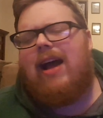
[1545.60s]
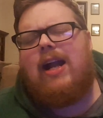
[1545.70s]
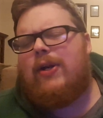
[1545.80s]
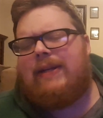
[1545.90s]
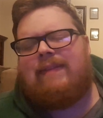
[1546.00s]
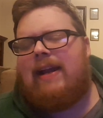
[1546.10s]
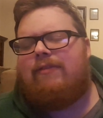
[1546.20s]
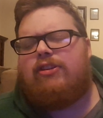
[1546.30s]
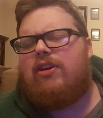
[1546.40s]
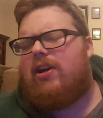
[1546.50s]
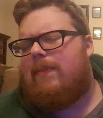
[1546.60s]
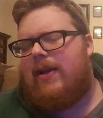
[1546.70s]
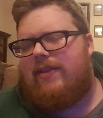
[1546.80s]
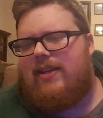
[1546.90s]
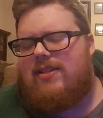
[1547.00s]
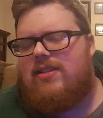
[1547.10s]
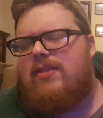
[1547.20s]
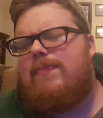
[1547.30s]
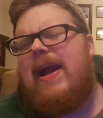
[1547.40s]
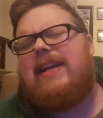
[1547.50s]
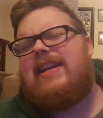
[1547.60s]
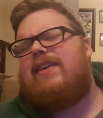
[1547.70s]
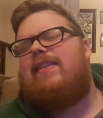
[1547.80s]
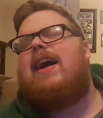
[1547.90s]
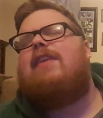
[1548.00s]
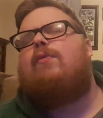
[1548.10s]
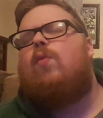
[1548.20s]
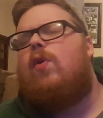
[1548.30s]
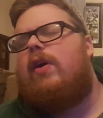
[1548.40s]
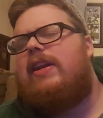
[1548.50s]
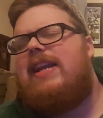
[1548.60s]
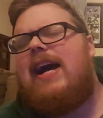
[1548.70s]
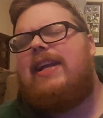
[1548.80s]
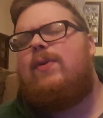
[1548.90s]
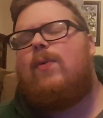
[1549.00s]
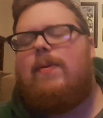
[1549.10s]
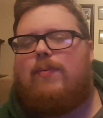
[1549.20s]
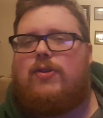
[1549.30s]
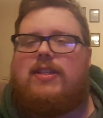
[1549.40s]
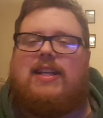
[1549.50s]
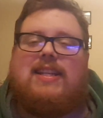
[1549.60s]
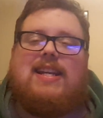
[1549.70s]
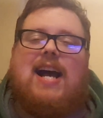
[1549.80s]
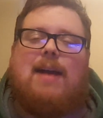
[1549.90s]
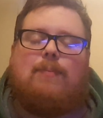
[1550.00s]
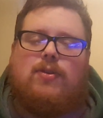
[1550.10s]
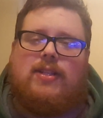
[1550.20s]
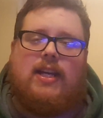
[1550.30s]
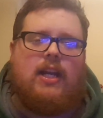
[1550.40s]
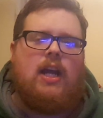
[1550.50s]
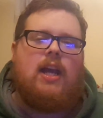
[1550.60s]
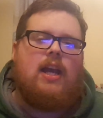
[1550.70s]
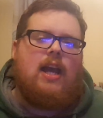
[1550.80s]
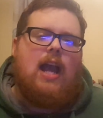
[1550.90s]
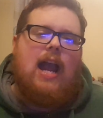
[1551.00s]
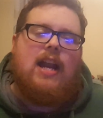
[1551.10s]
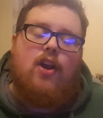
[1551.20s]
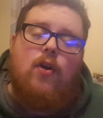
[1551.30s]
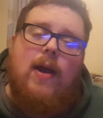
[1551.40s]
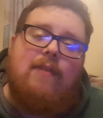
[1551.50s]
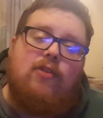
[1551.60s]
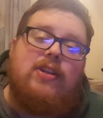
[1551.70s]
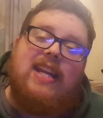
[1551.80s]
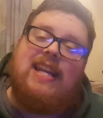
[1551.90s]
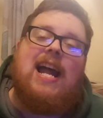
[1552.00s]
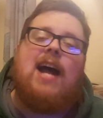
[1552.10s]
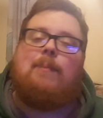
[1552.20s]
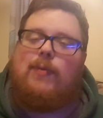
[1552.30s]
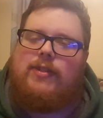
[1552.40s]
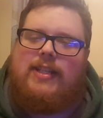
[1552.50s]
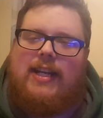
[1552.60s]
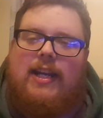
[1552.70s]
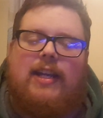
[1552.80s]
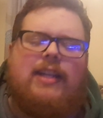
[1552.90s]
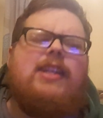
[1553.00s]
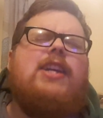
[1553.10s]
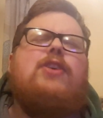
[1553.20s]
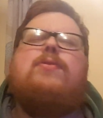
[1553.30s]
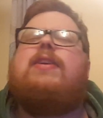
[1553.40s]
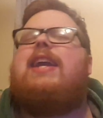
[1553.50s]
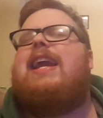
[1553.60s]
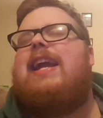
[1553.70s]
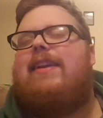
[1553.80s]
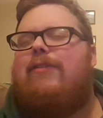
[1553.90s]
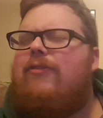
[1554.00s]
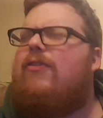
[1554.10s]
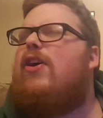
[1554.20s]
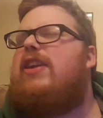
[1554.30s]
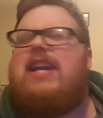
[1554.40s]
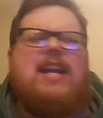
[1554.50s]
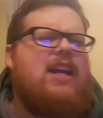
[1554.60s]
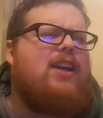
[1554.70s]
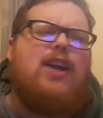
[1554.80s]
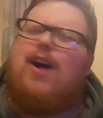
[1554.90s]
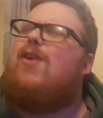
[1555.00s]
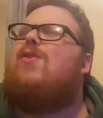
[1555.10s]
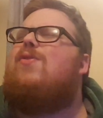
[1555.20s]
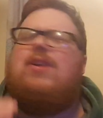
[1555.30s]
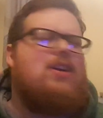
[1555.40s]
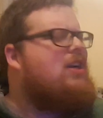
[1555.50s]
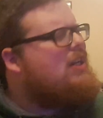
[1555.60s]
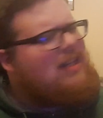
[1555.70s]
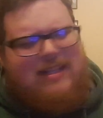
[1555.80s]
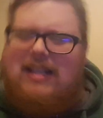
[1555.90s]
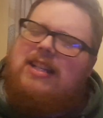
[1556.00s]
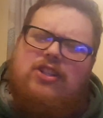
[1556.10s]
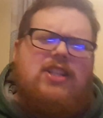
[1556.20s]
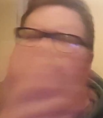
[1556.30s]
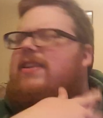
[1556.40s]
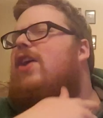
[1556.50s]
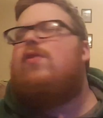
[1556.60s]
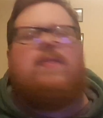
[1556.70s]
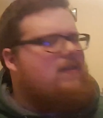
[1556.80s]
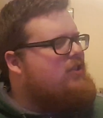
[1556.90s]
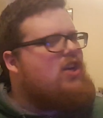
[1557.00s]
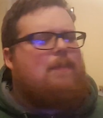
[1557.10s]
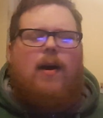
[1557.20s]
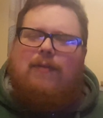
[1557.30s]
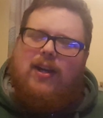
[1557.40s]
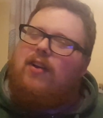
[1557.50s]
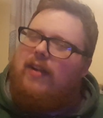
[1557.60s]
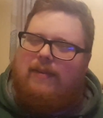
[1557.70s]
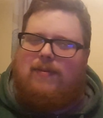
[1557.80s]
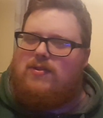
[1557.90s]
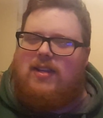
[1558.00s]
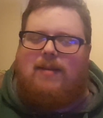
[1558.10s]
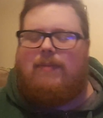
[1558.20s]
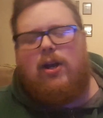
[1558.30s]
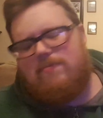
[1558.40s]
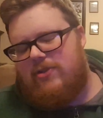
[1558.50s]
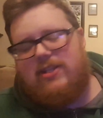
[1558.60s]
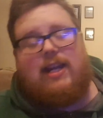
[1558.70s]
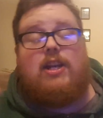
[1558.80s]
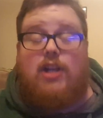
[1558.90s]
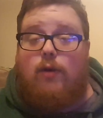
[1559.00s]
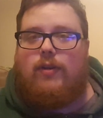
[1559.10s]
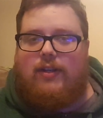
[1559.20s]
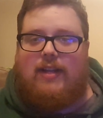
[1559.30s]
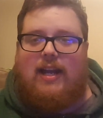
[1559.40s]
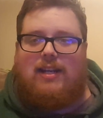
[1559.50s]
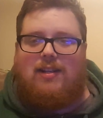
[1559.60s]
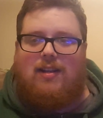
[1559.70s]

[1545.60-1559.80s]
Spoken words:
I don't even have to talk about this. SmackDown Live won 91% to 9%. And whoever did 9%, you can fucking go, just go jump off a cliff or something. No, I'm just kidding. Don't do that.